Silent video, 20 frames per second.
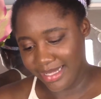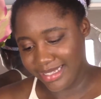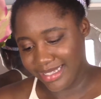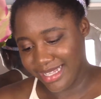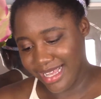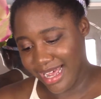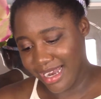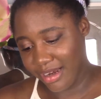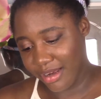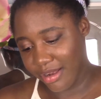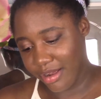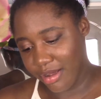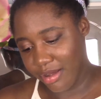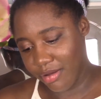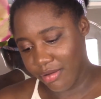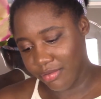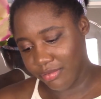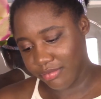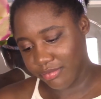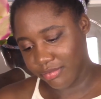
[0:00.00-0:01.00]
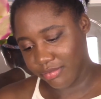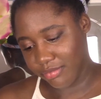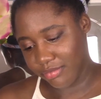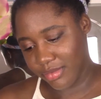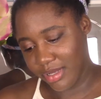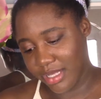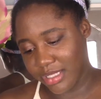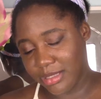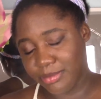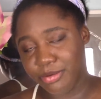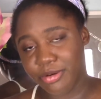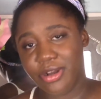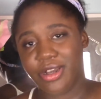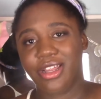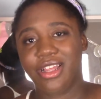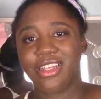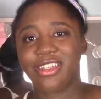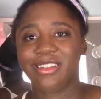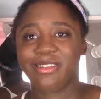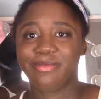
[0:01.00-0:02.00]
It's gotta go. As
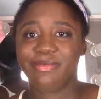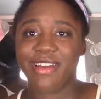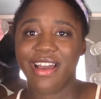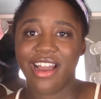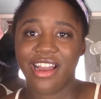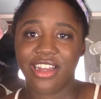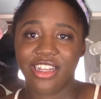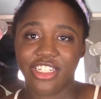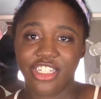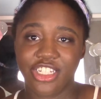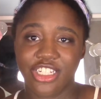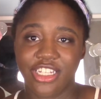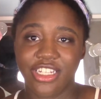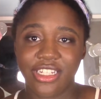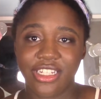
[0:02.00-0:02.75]
pretty as the packaging